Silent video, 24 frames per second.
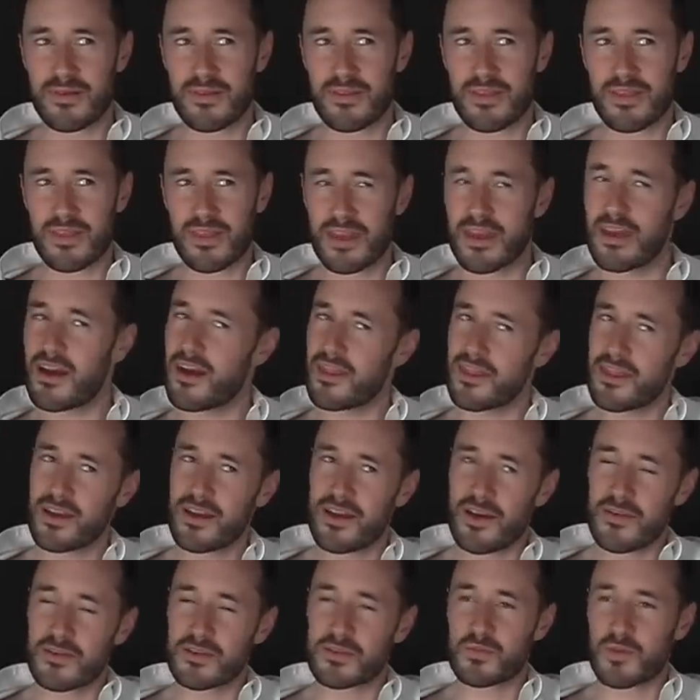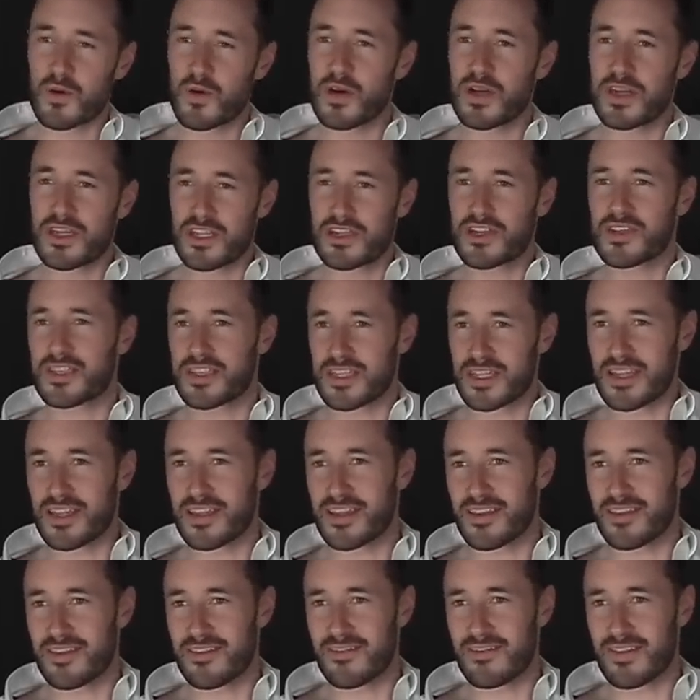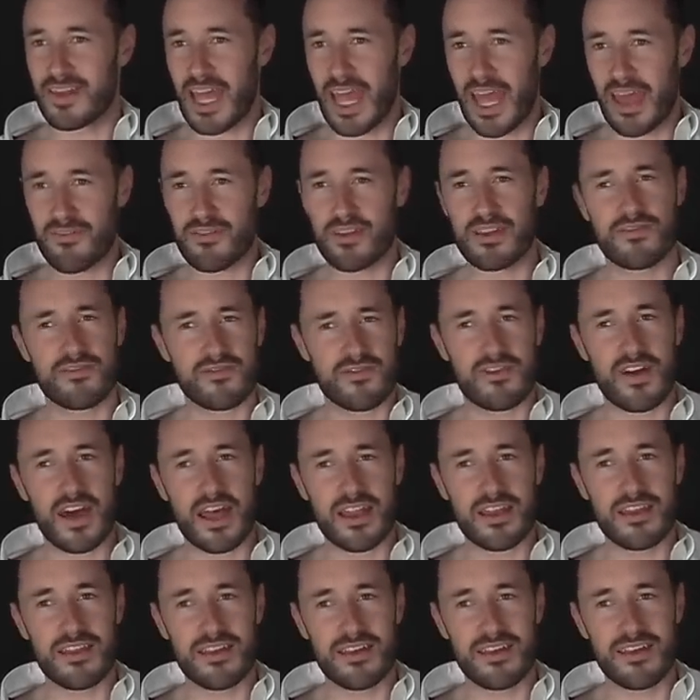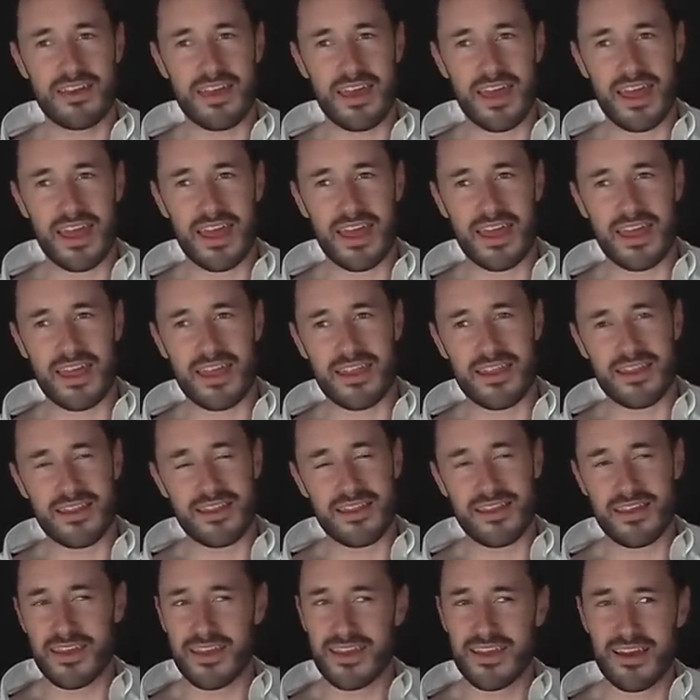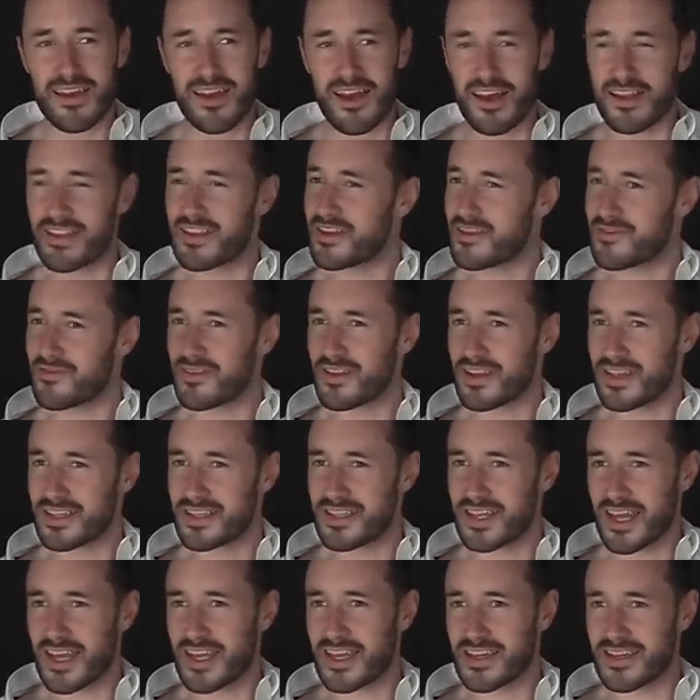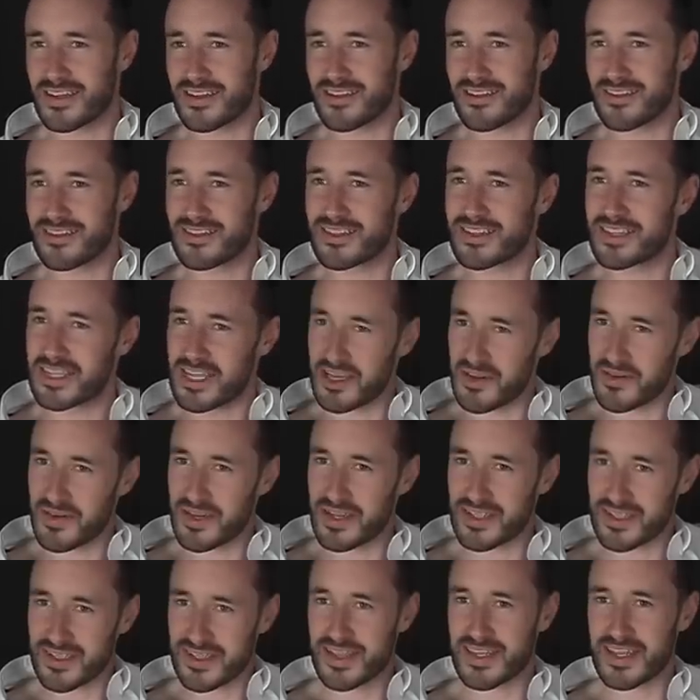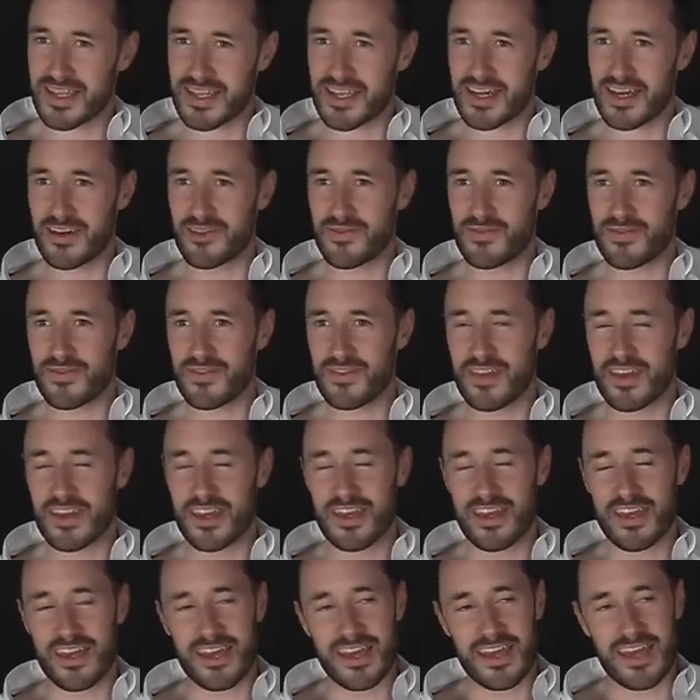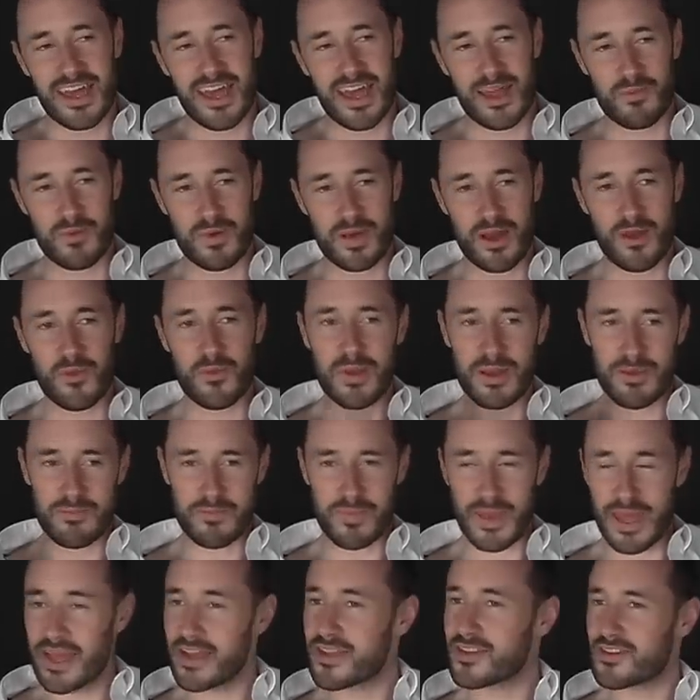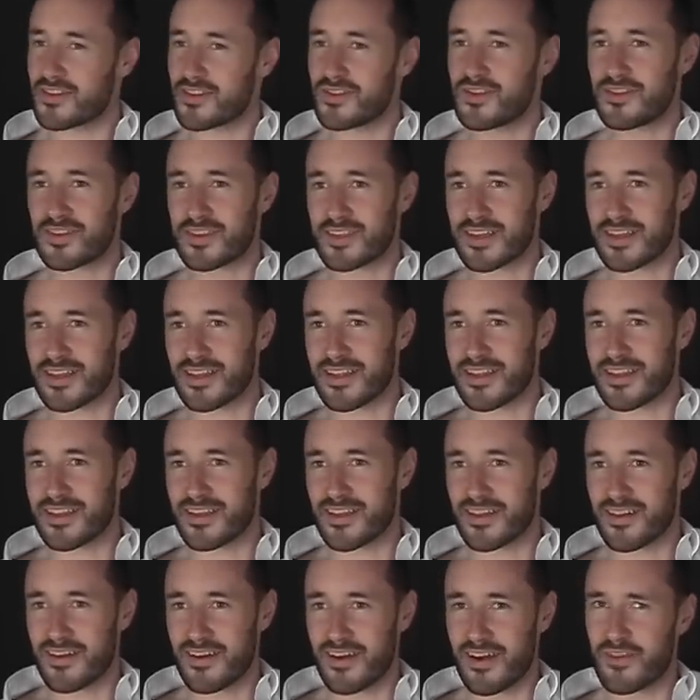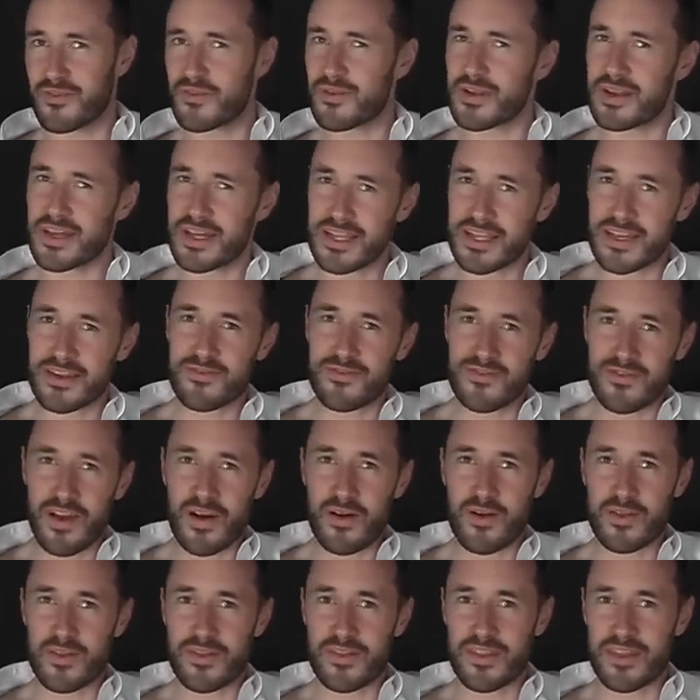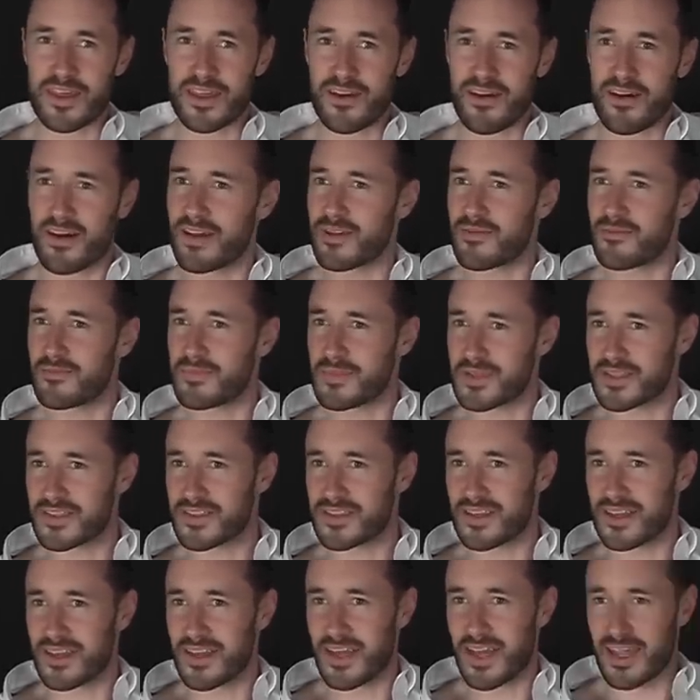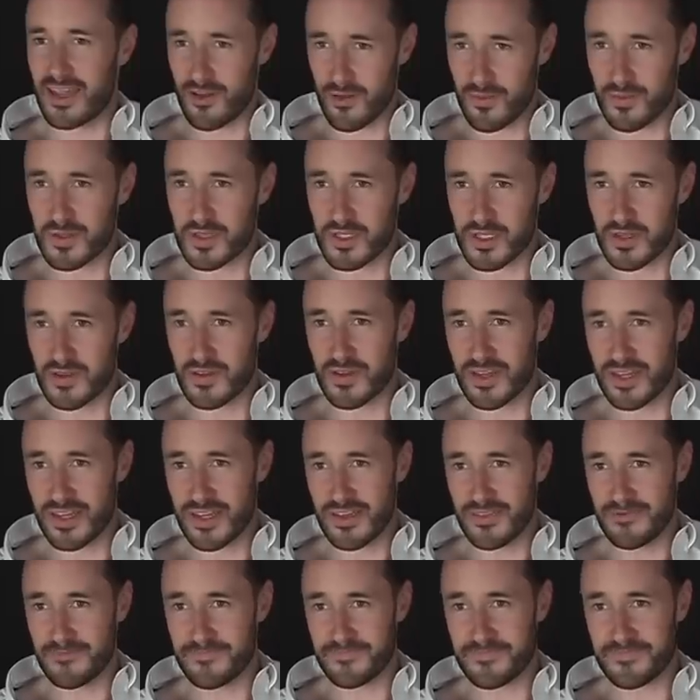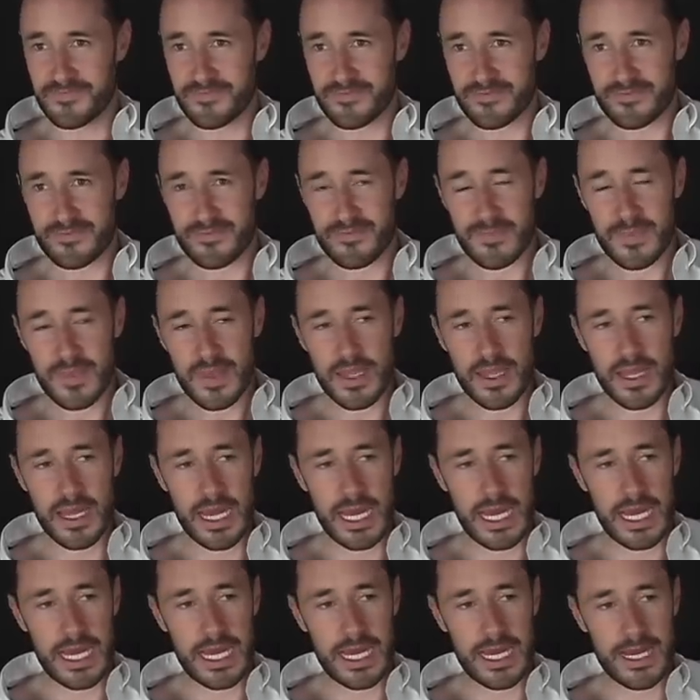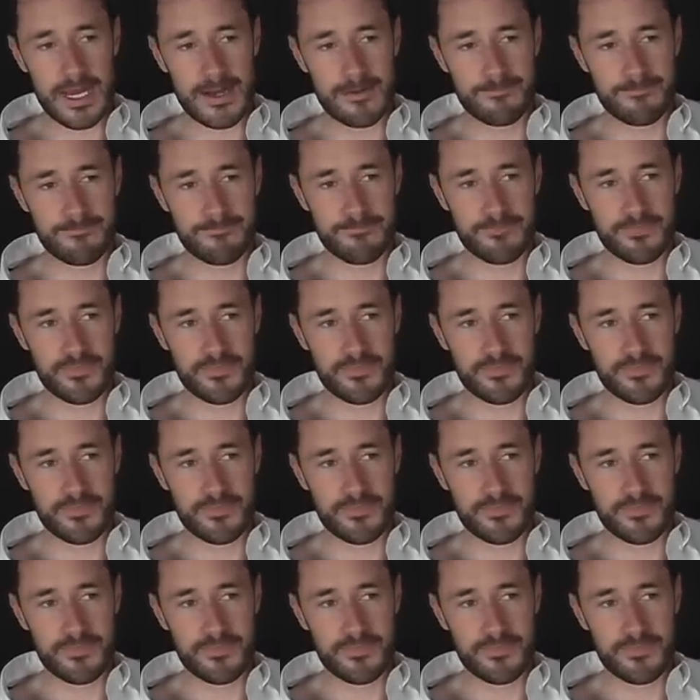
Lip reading: think I was more interested in having fun, and I didn't really take it seriously enough. And when I went back to New Zealand, I really felt that I'd missed an opportunity. So